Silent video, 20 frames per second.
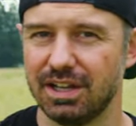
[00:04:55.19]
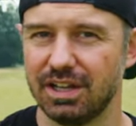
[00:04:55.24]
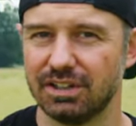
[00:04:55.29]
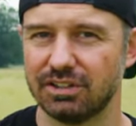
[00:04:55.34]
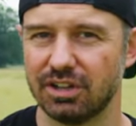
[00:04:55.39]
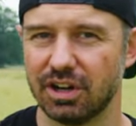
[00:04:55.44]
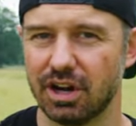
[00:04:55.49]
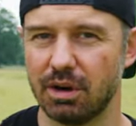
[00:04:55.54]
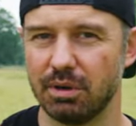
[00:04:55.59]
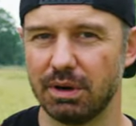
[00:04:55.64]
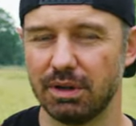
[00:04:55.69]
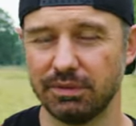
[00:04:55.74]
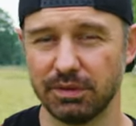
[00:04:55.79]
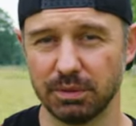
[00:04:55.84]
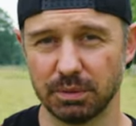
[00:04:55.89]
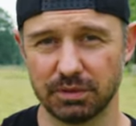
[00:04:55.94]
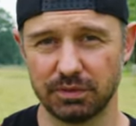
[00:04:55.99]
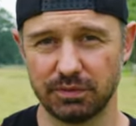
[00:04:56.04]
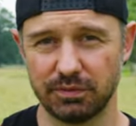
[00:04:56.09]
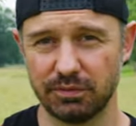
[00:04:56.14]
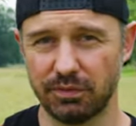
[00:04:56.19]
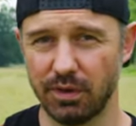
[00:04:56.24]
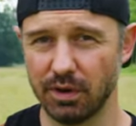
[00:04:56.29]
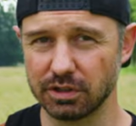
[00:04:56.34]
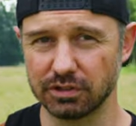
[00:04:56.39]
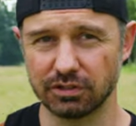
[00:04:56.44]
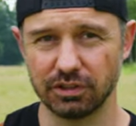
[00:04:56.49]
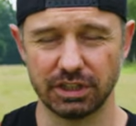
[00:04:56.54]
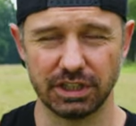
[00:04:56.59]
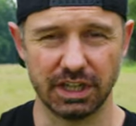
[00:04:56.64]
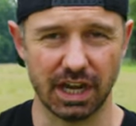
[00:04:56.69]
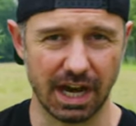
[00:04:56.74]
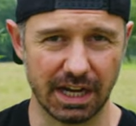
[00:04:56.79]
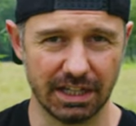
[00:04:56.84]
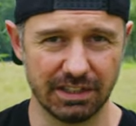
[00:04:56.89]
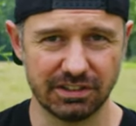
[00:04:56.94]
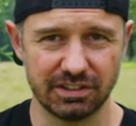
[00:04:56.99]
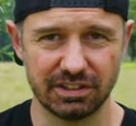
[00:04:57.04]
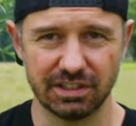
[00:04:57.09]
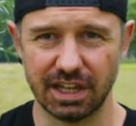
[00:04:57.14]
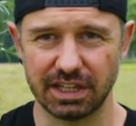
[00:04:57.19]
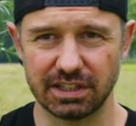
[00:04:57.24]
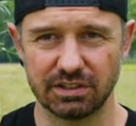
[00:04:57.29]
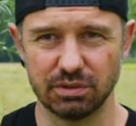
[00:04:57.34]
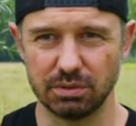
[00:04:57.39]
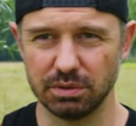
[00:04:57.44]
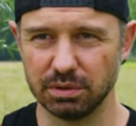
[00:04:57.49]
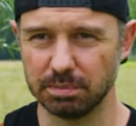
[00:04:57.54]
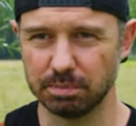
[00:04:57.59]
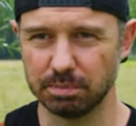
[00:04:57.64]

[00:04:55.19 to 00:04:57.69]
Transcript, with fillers: So if you would focus on the eyes, like do a